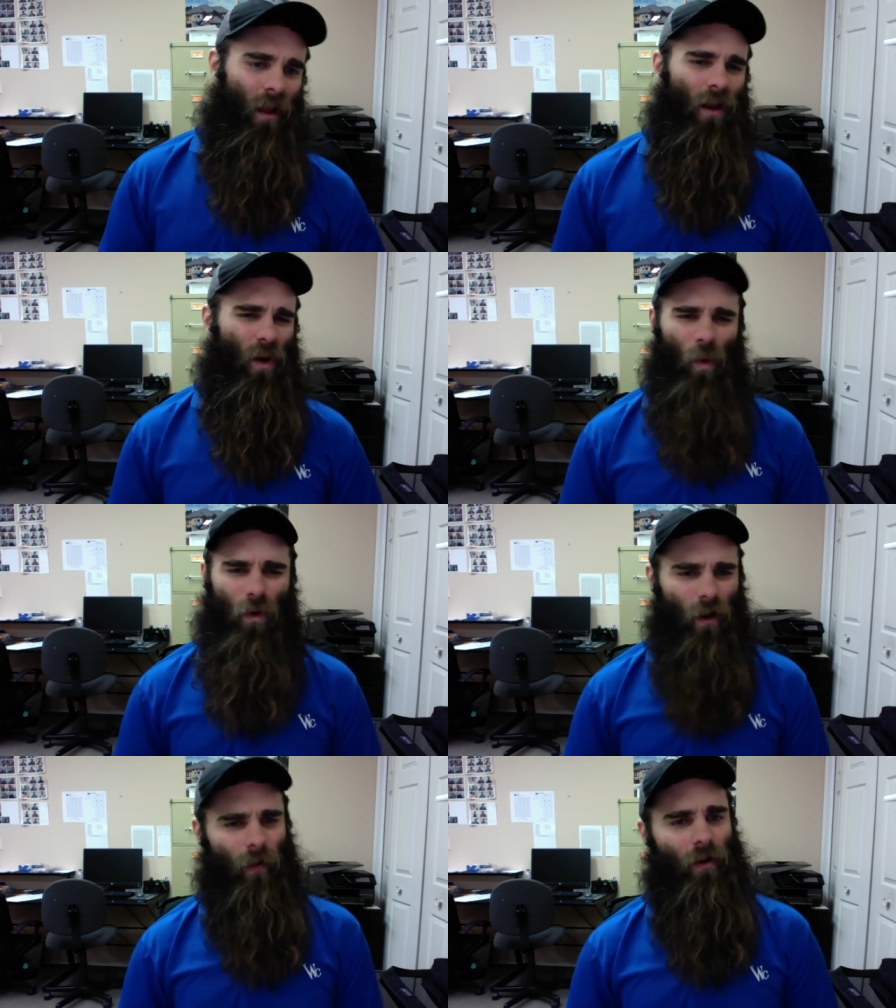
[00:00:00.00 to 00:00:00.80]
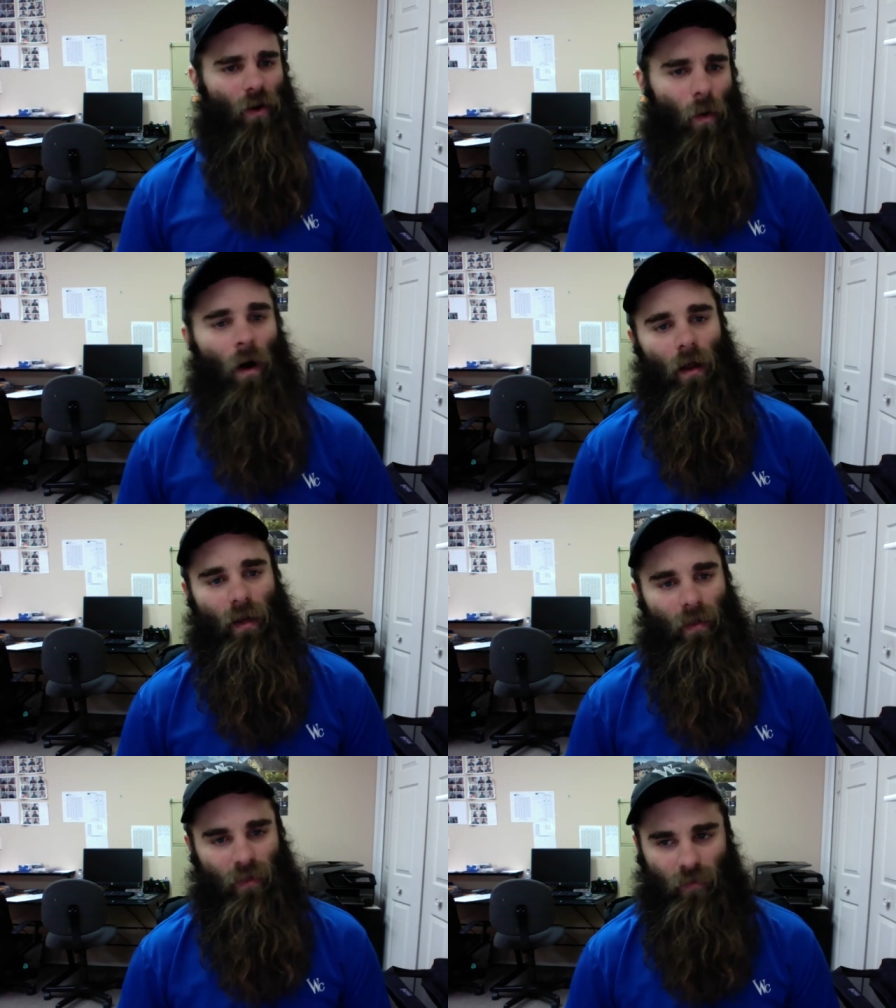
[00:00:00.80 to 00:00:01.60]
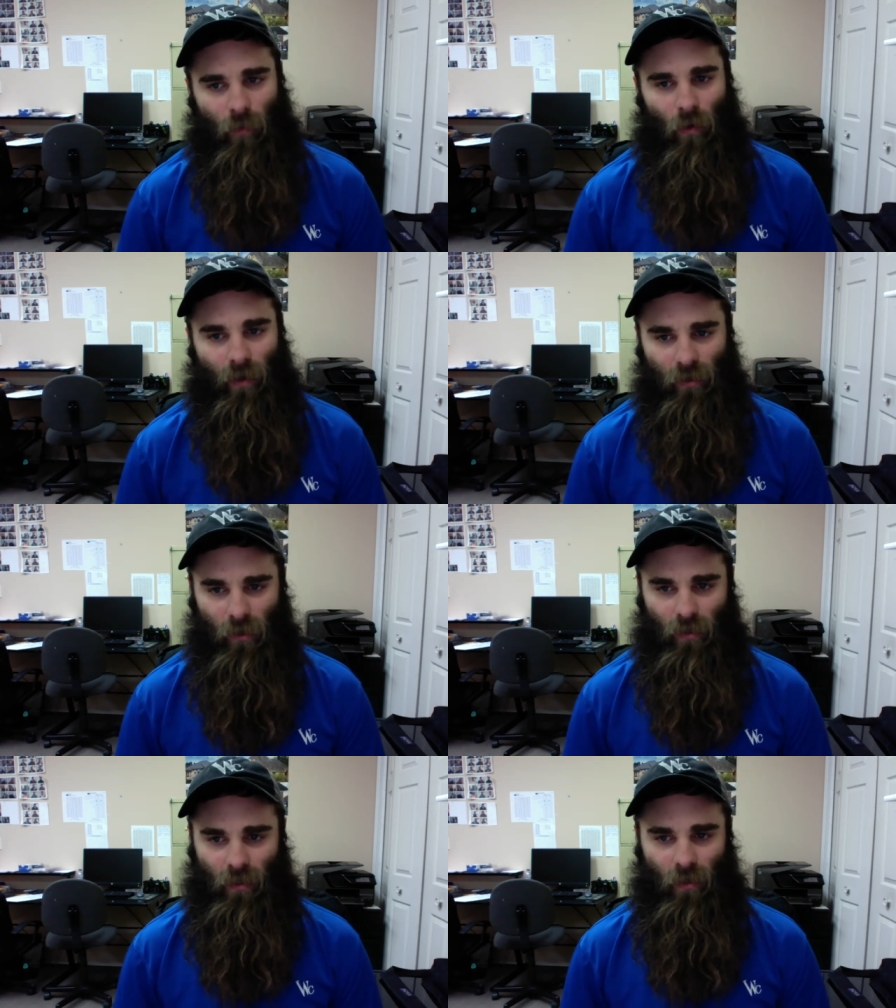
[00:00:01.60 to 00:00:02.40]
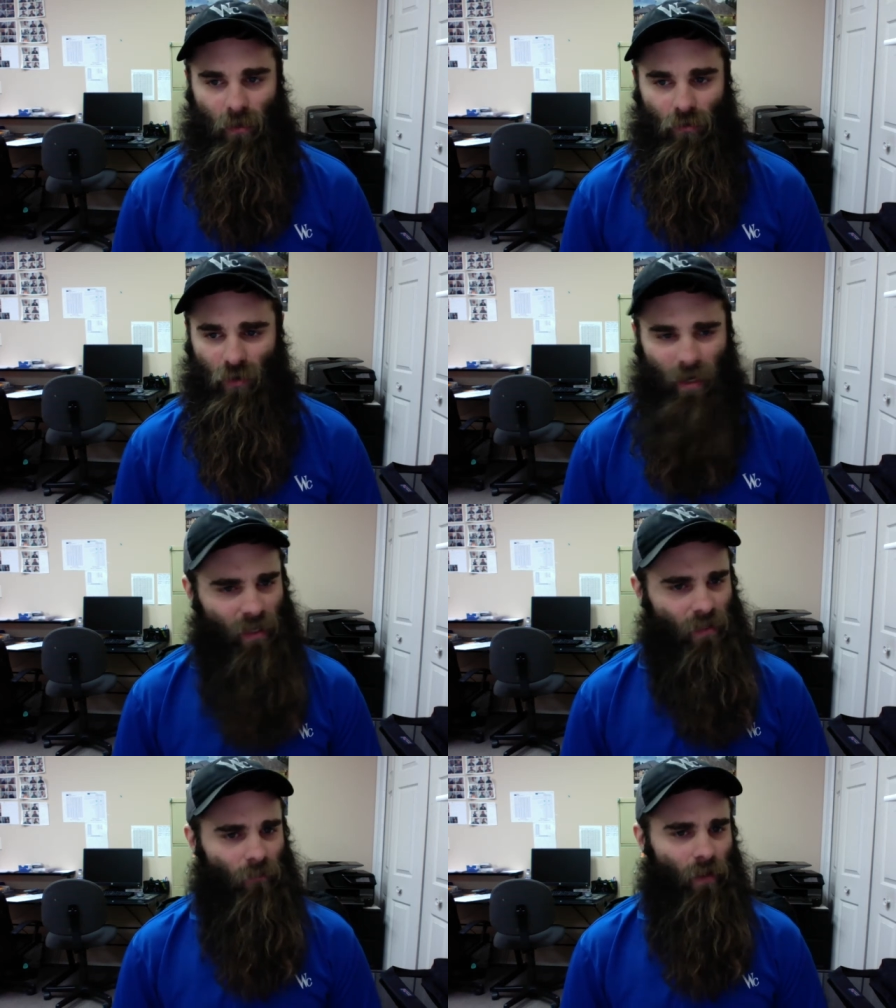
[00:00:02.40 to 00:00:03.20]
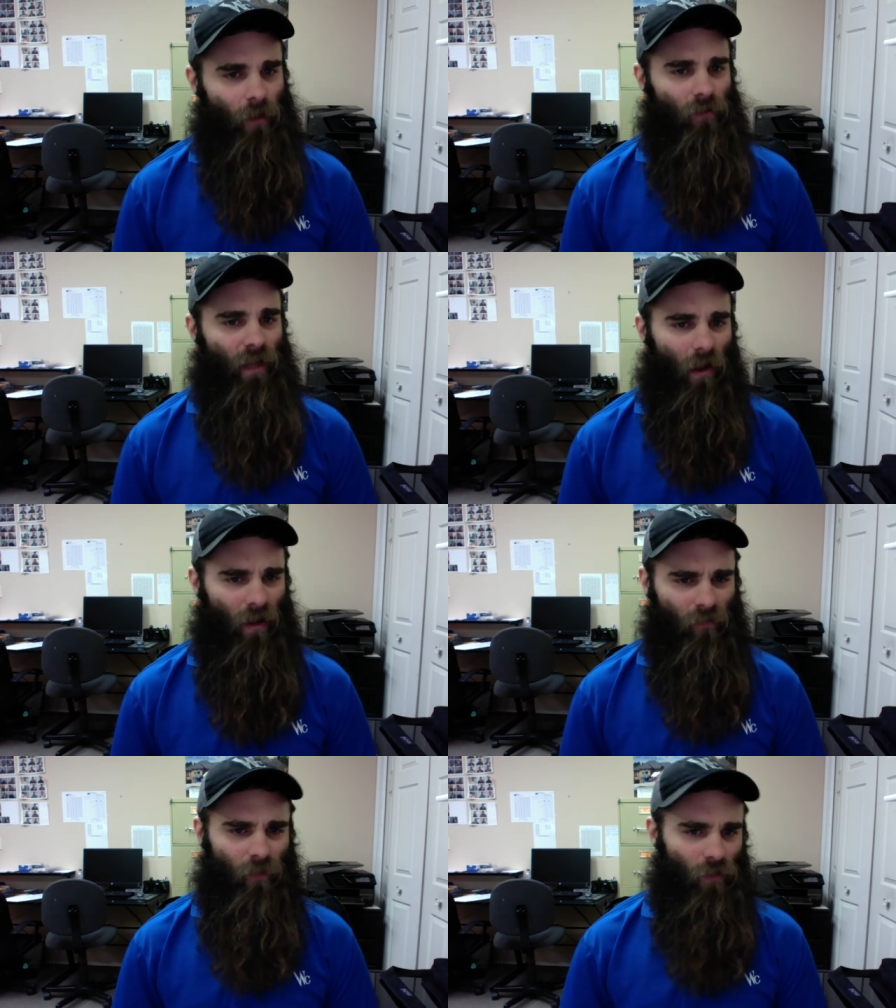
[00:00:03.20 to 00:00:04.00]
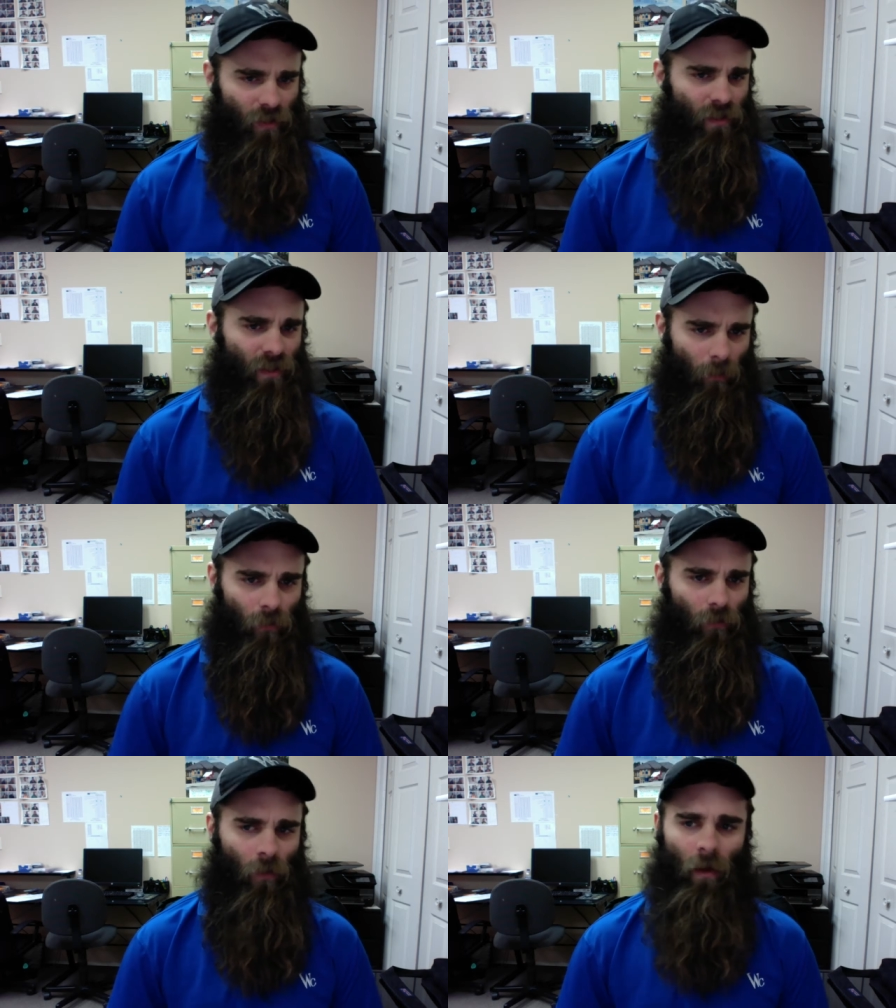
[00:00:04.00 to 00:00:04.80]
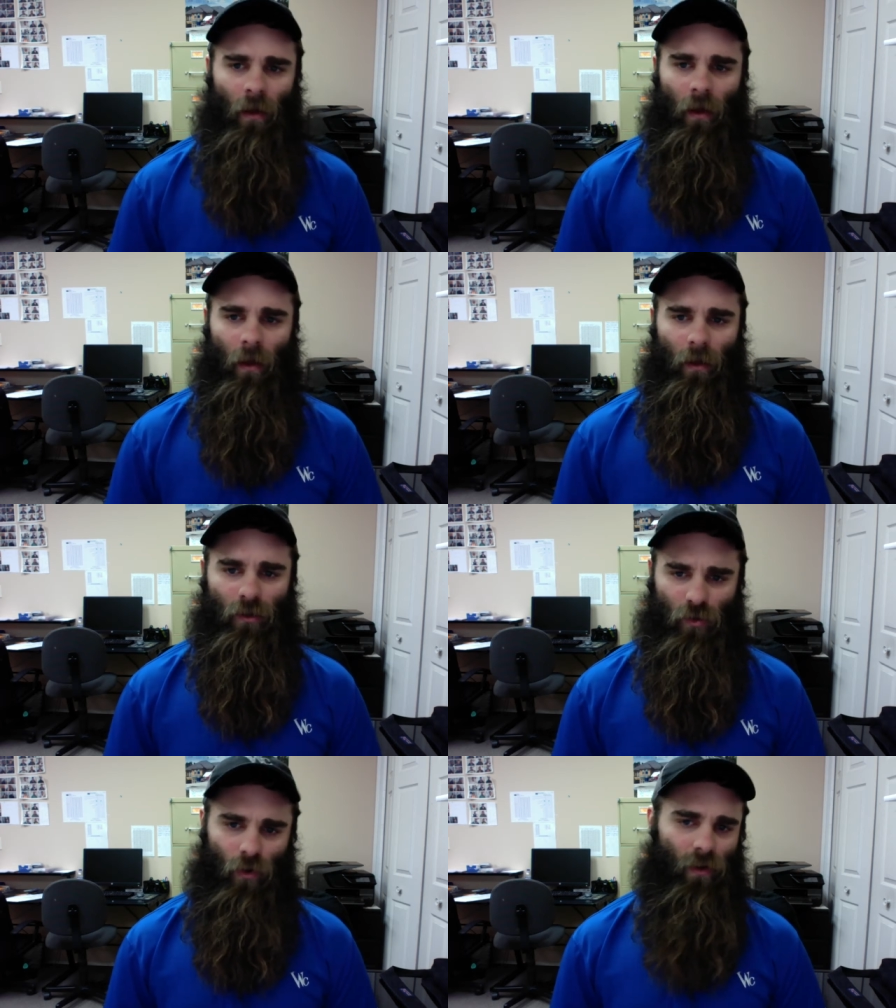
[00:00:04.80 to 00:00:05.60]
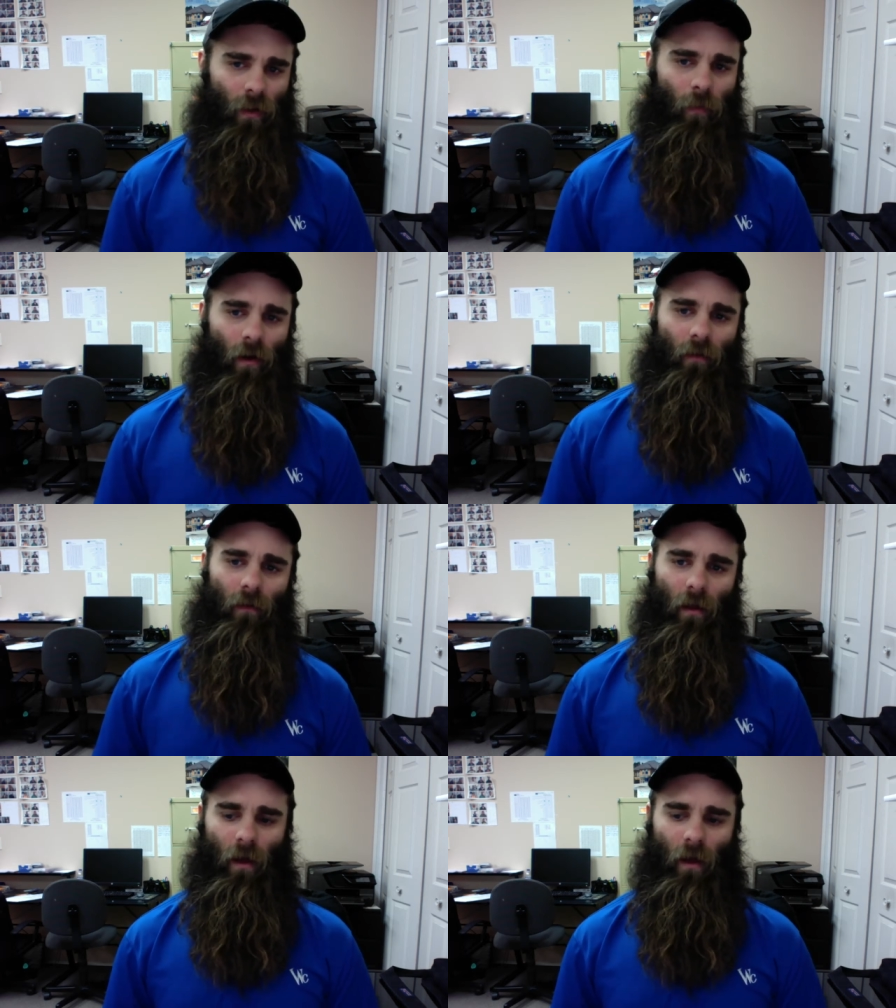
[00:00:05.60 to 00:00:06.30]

Don't worry about your quality at this point. Just try and get some videos out, even if they're just simple, short to the point.